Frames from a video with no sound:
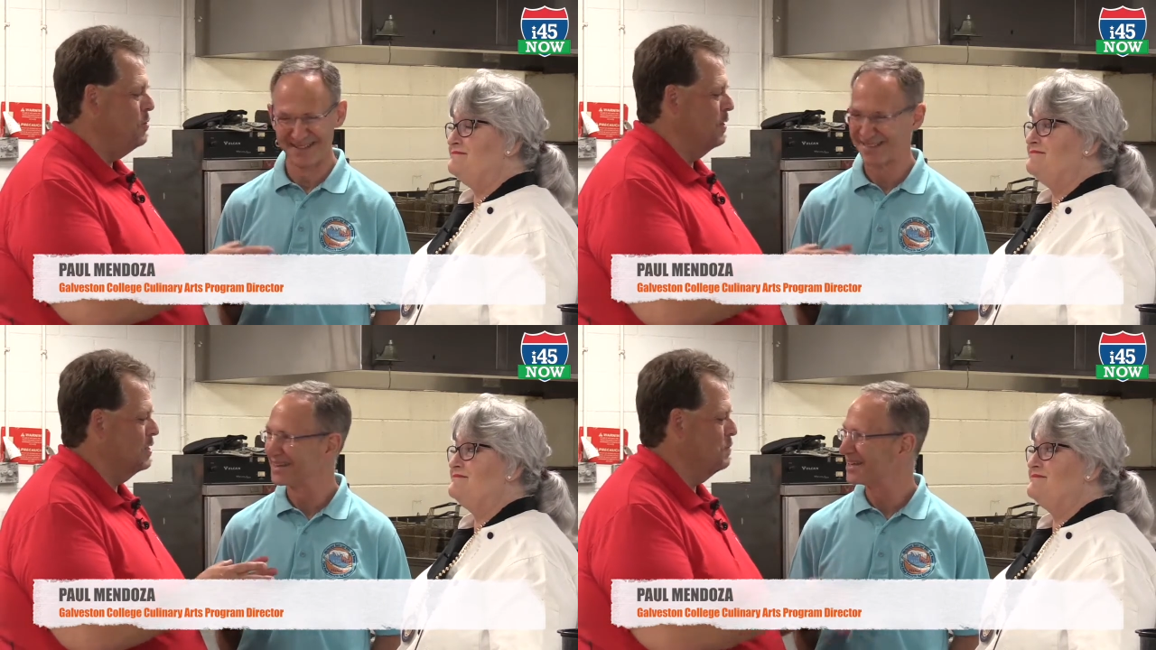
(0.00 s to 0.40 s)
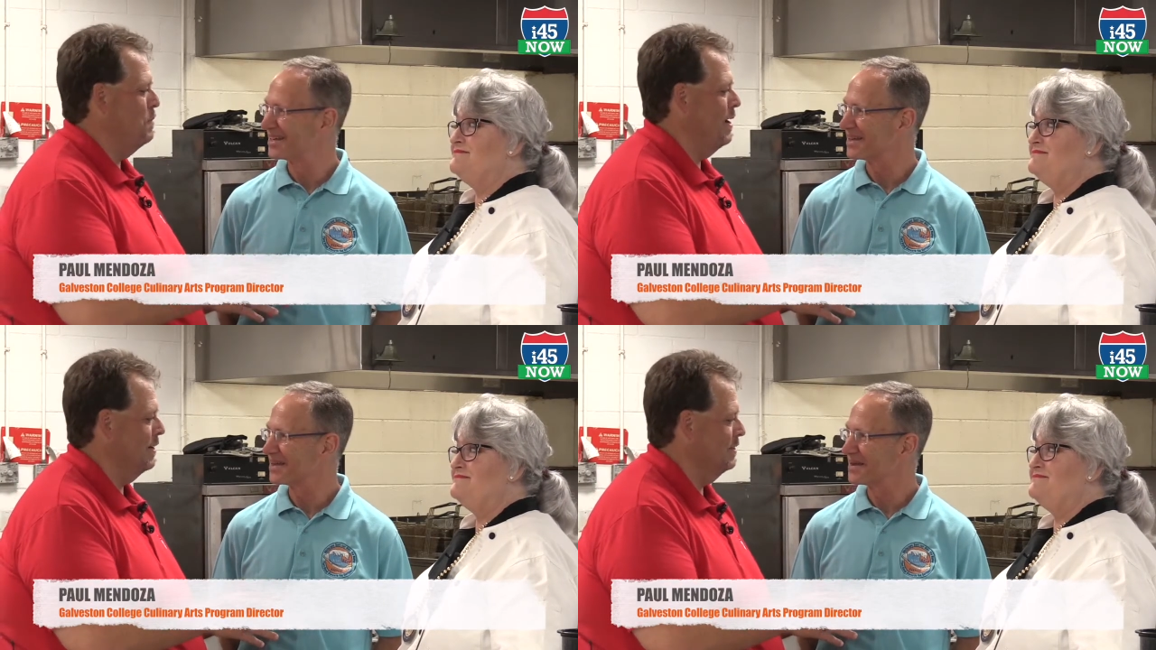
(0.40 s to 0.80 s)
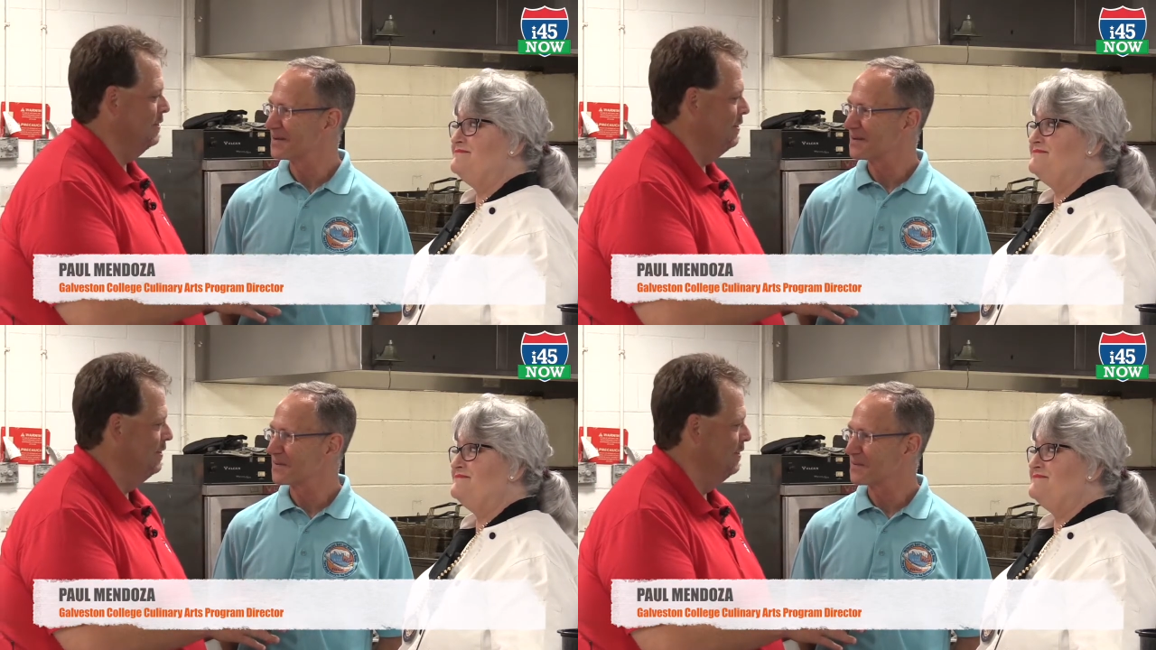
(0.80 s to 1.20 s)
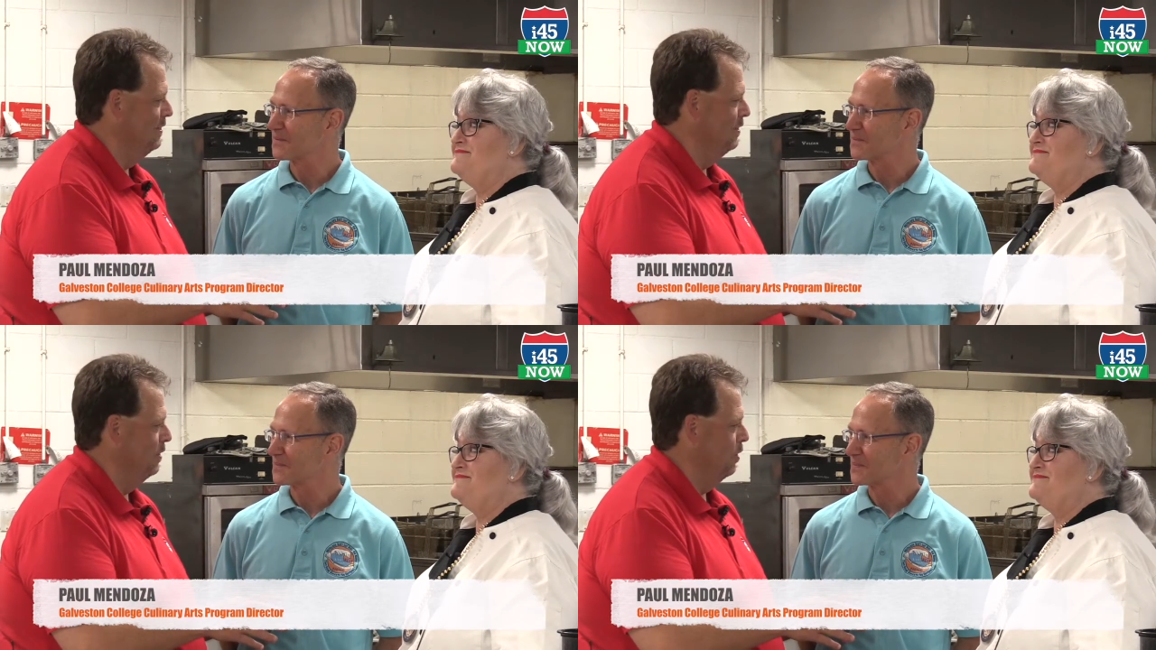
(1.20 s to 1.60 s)
Speaker 1: do you expect
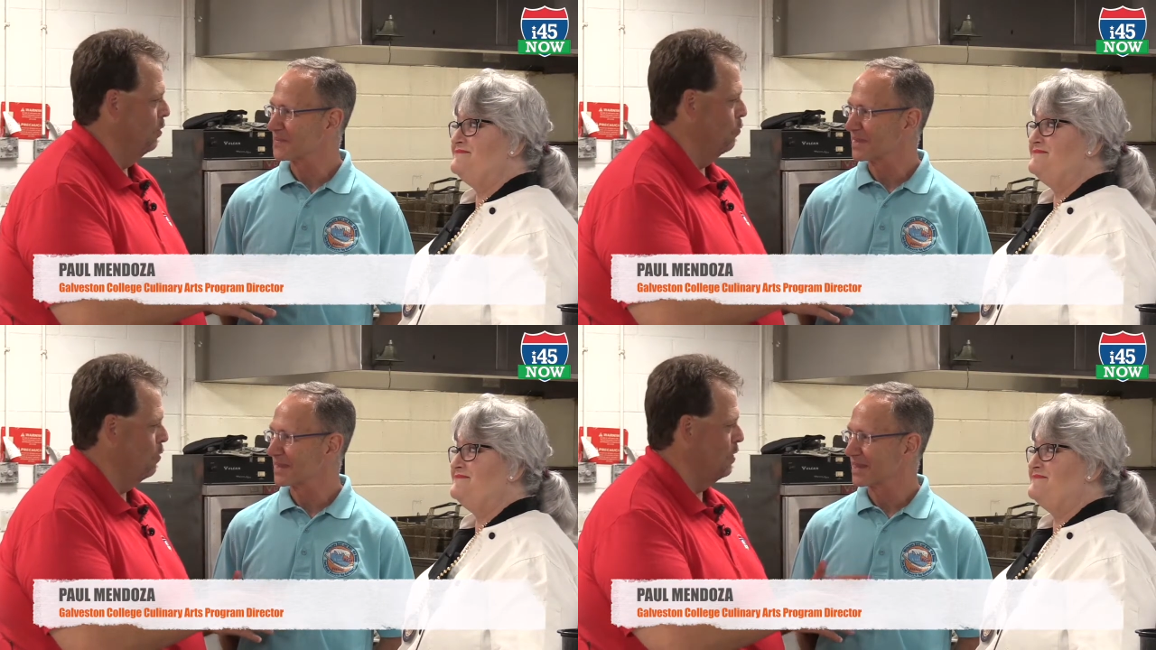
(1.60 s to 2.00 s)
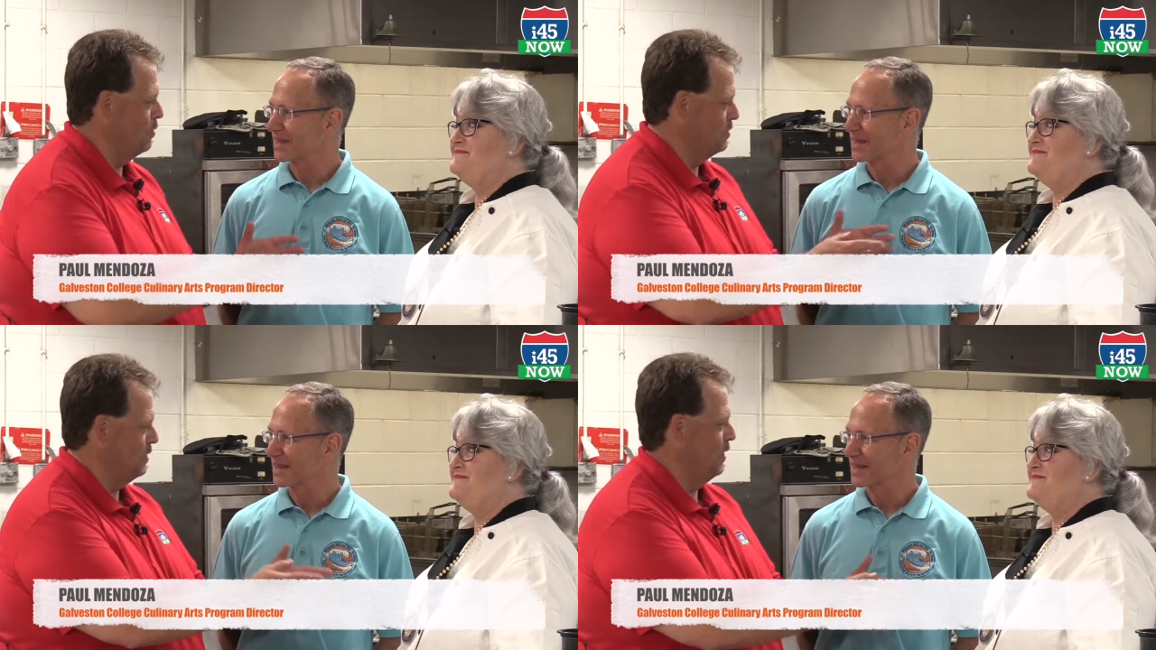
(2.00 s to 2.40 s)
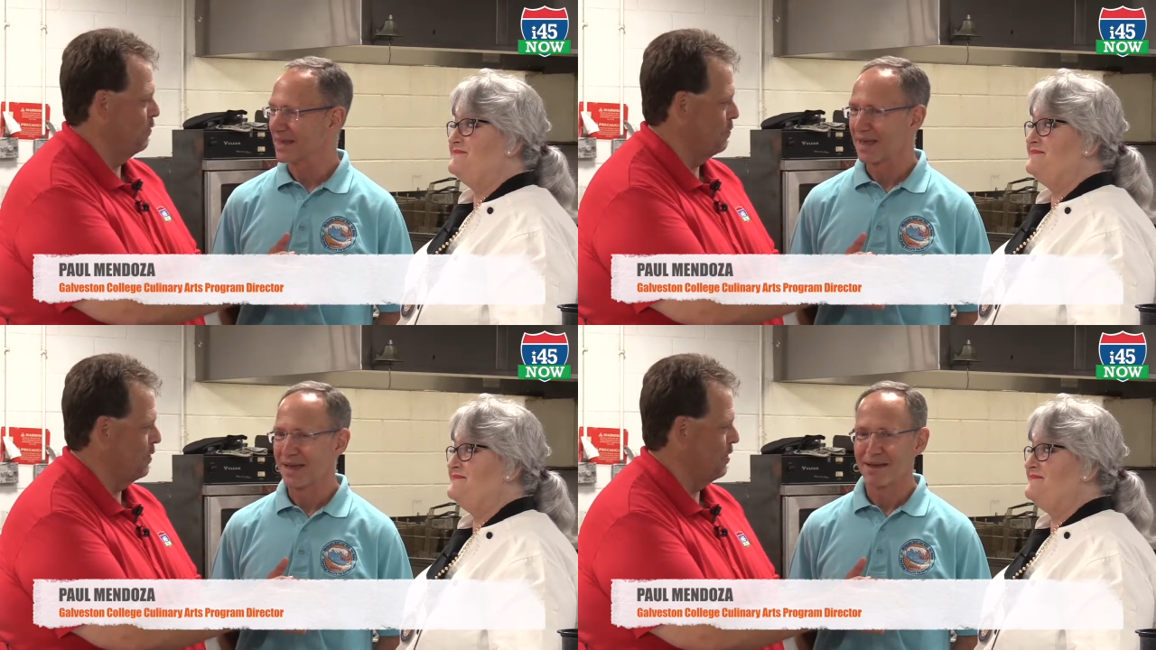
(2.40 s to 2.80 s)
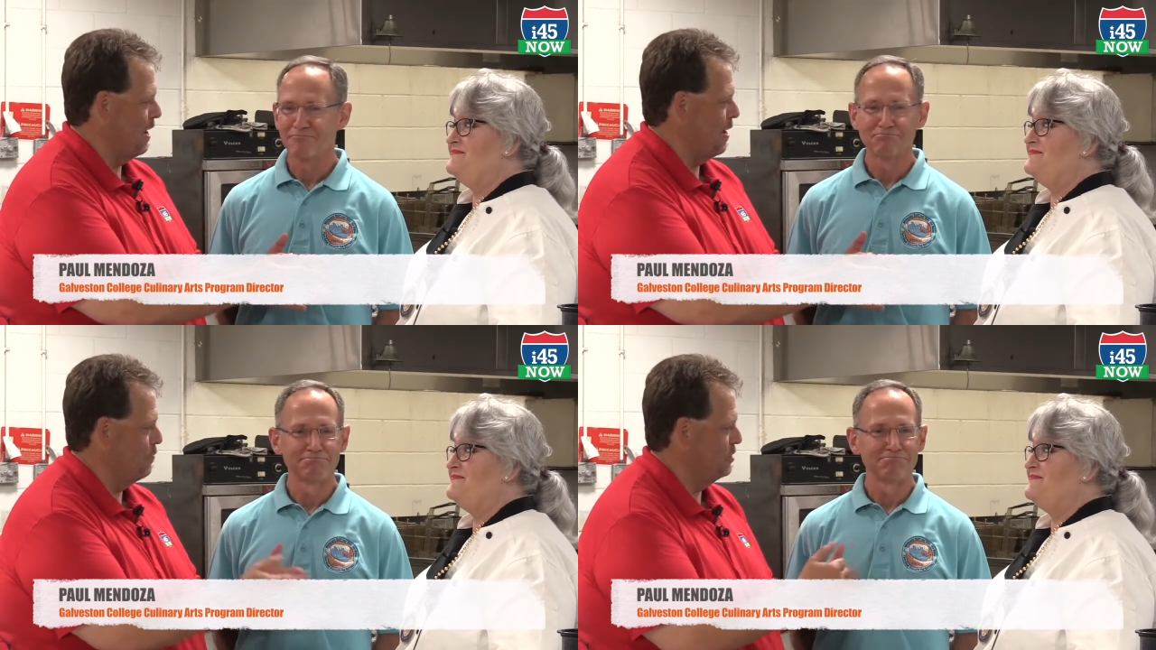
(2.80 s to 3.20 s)
what you're seeing from her
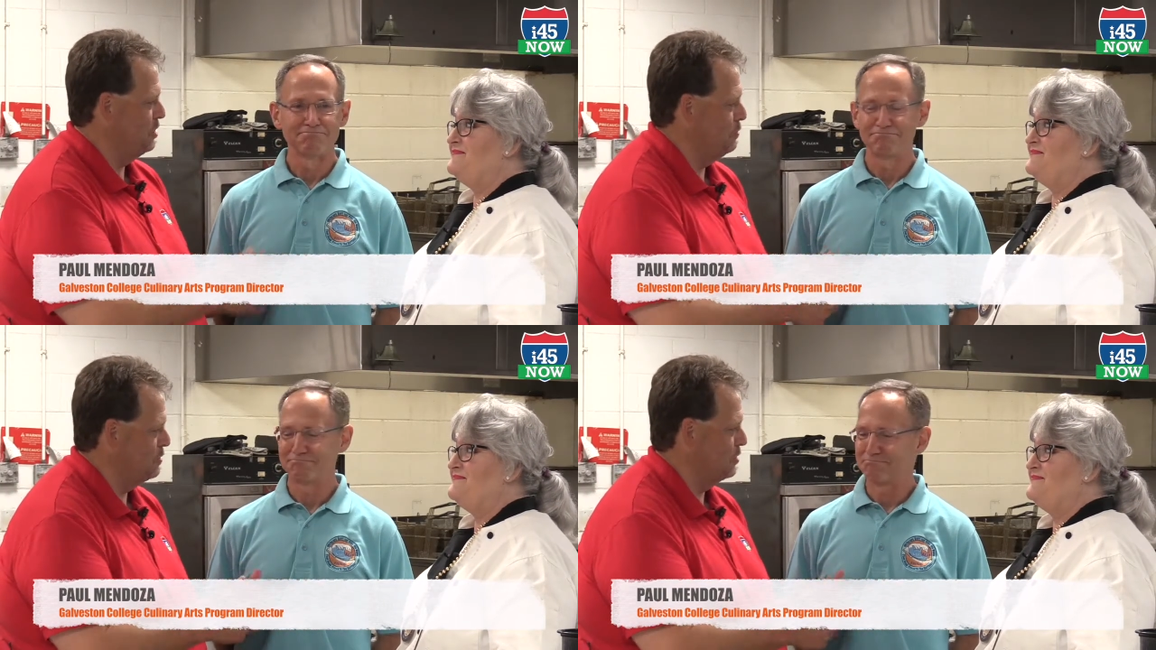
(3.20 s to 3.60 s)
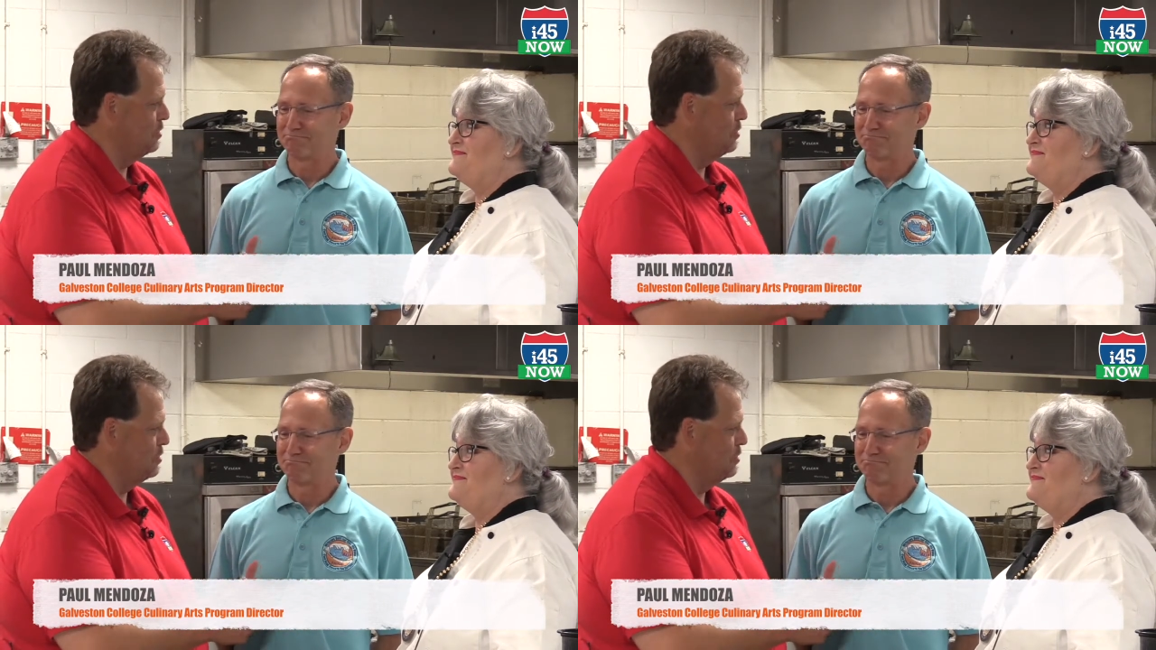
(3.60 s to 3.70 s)
now when she was a